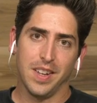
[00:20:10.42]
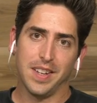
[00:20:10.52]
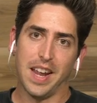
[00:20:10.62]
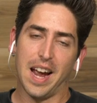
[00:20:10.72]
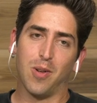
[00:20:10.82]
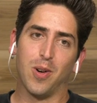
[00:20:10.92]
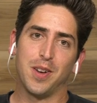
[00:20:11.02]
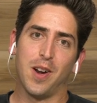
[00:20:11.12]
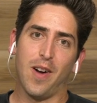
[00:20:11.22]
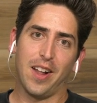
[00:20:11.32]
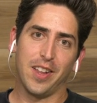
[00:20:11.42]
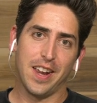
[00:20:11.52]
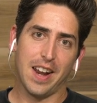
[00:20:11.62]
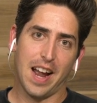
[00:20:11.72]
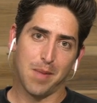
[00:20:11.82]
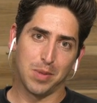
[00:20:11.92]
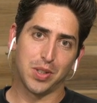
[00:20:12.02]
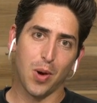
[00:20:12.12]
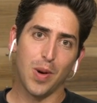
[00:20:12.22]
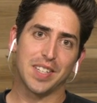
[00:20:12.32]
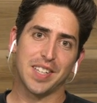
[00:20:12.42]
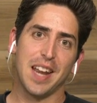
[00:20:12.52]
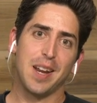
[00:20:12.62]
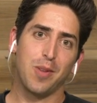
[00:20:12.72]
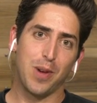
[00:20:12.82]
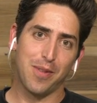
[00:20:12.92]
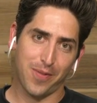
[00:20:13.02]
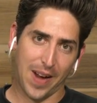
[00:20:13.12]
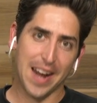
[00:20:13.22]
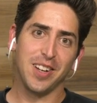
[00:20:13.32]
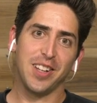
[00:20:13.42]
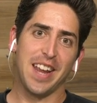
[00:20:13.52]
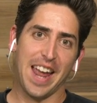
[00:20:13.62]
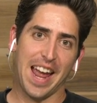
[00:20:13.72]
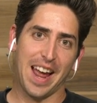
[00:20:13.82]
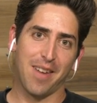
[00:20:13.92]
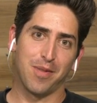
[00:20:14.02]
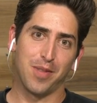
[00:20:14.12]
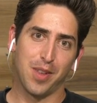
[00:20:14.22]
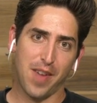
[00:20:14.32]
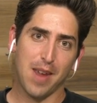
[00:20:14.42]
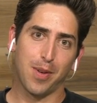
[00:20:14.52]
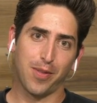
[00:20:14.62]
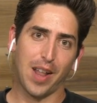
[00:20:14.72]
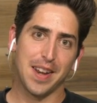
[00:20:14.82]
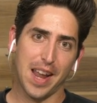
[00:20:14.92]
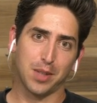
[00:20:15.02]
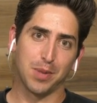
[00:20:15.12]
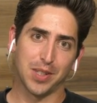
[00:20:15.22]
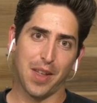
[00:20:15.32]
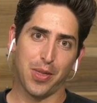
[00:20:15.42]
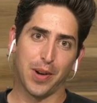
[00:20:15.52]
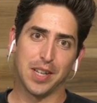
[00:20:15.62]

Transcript: yeah, well, you know, Elliot, I'm so excited we finally have the Vaporfly Next Percent 3.